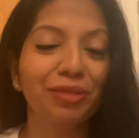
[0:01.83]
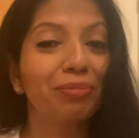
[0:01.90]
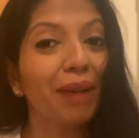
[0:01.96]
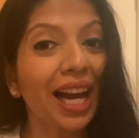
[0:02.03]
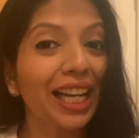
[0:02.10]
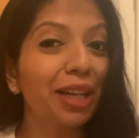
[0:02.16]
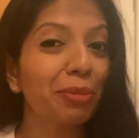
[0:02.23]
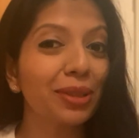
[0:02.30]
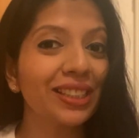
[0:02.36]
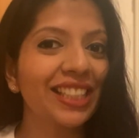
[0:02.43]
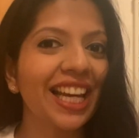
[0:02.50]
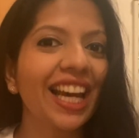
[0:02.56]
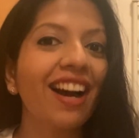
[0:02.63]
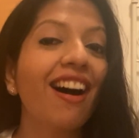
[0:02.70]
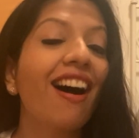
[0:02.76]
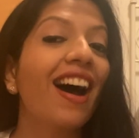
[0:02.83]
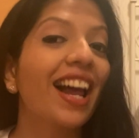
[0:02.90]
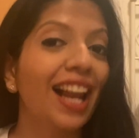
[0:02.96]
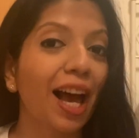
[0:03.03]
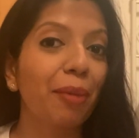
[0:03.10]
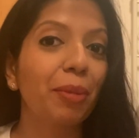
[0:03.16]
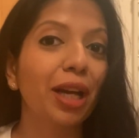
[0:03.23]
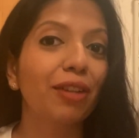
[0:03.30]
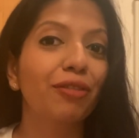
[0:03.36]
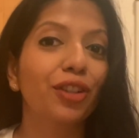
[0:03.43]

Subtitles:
My name is Neha and I make